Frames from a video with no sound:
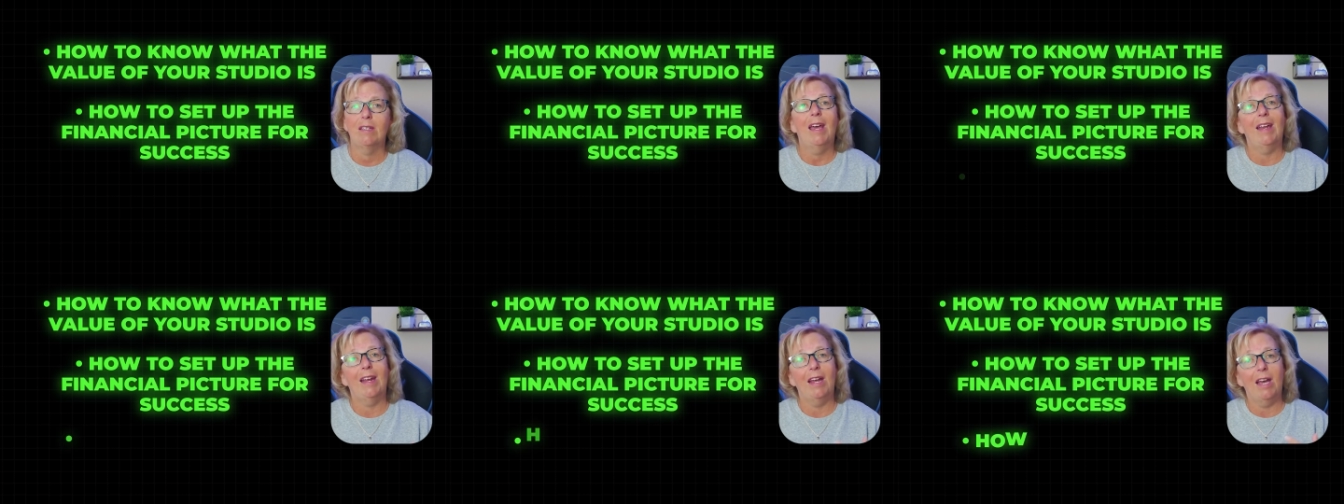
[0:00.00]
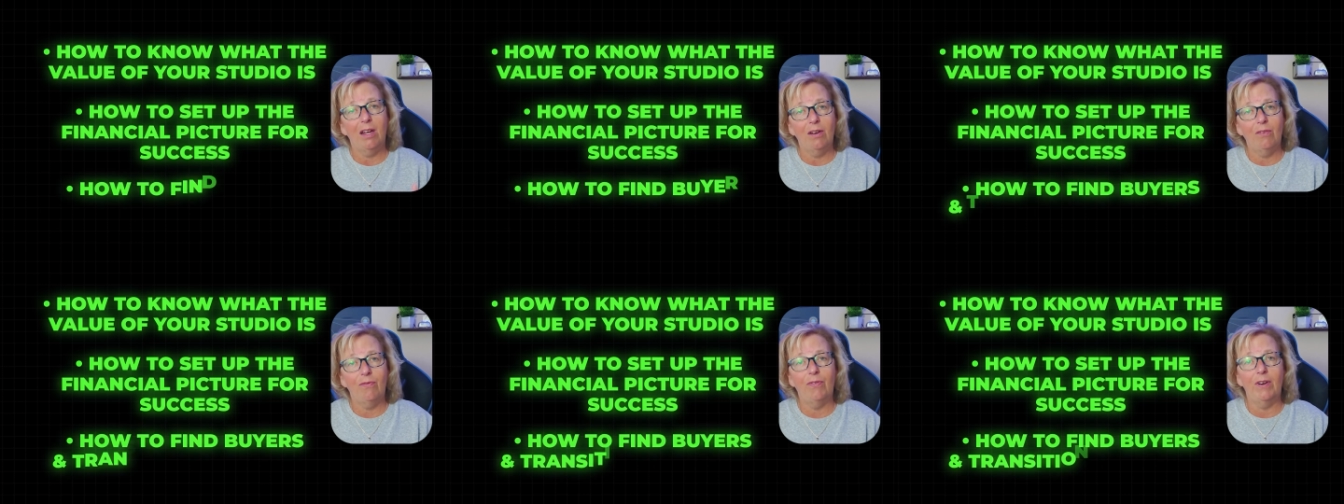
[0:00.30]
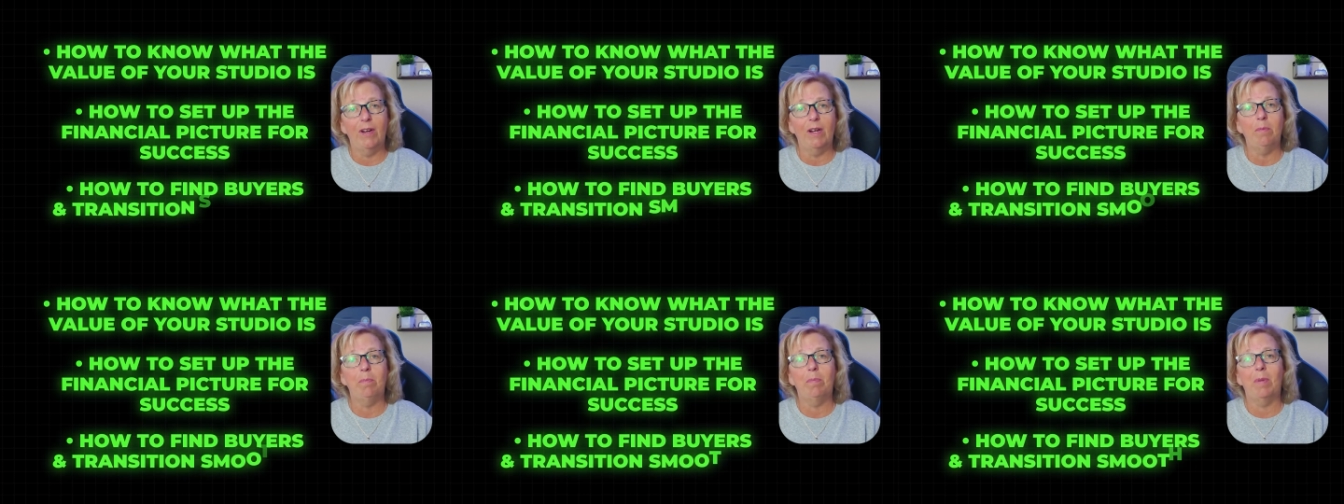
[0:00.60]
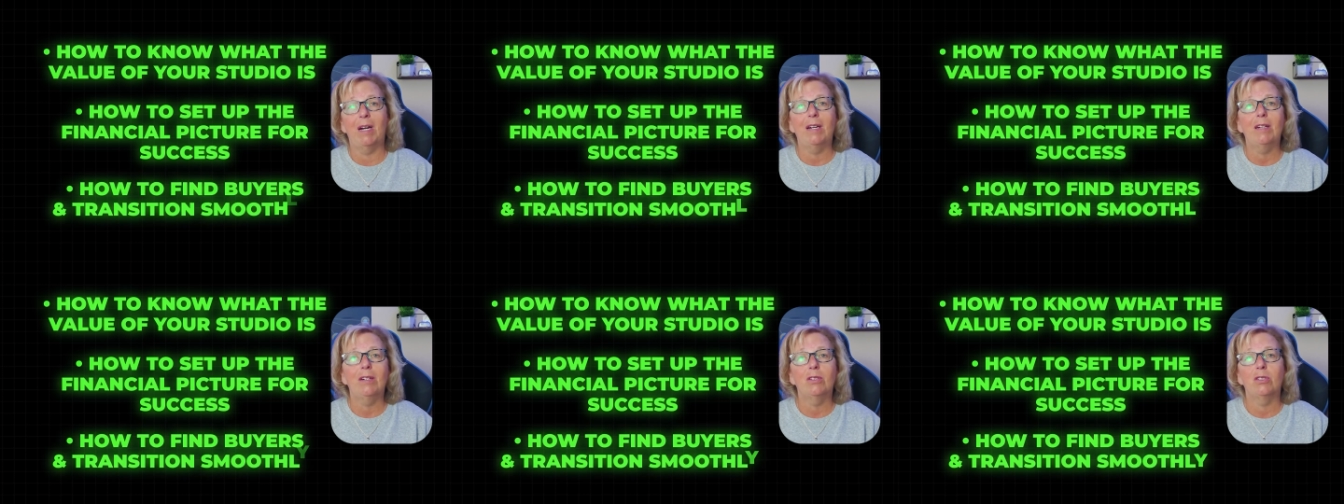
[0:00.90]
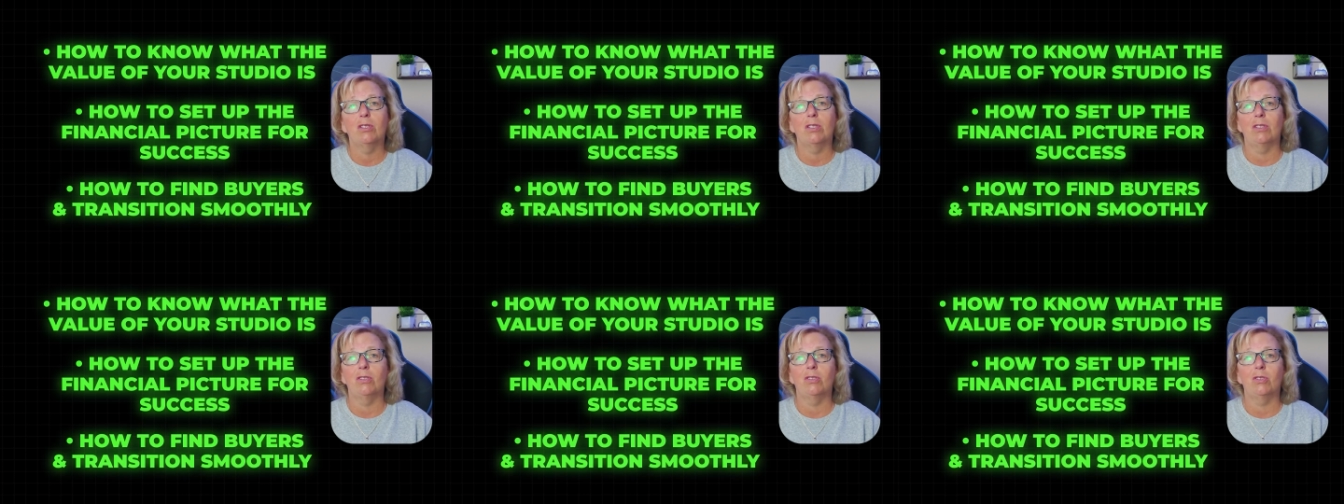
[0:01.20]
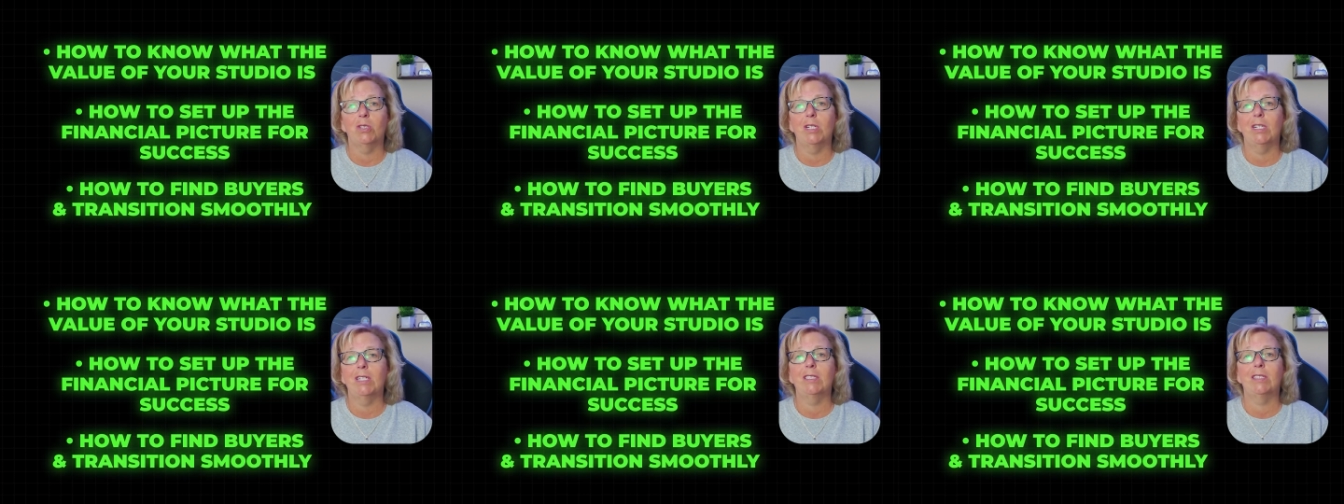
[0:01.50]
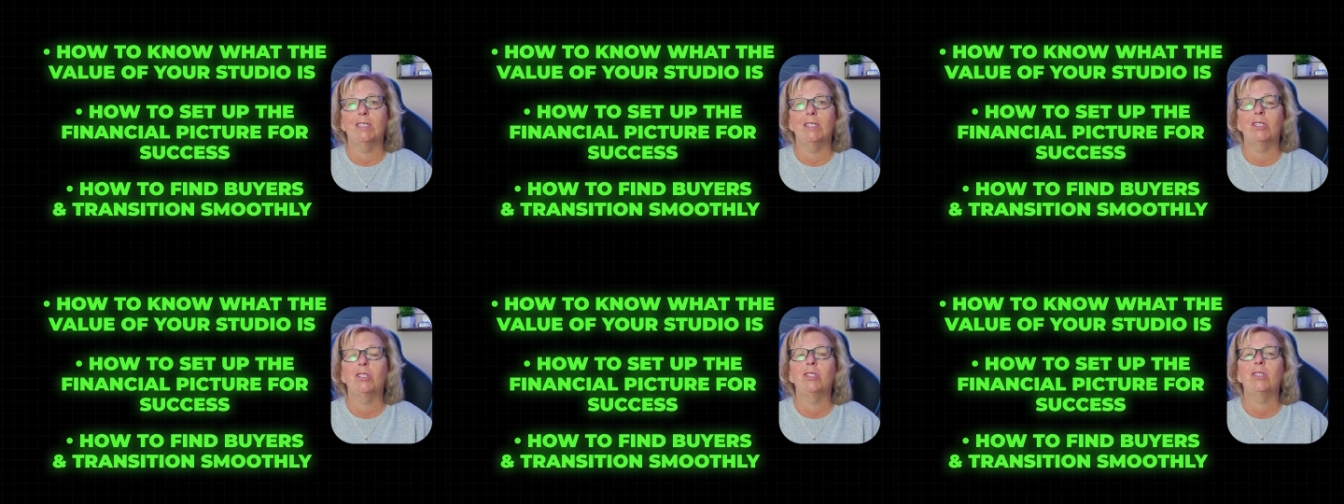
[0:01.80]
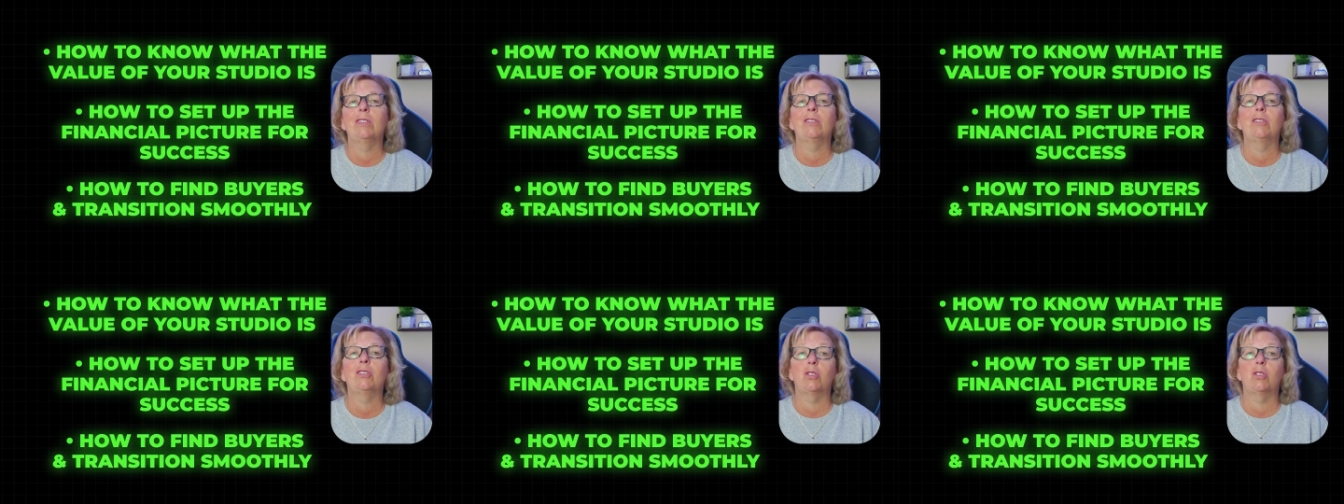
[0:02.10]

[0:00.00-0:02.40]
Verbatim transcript: and how to find buyers and transition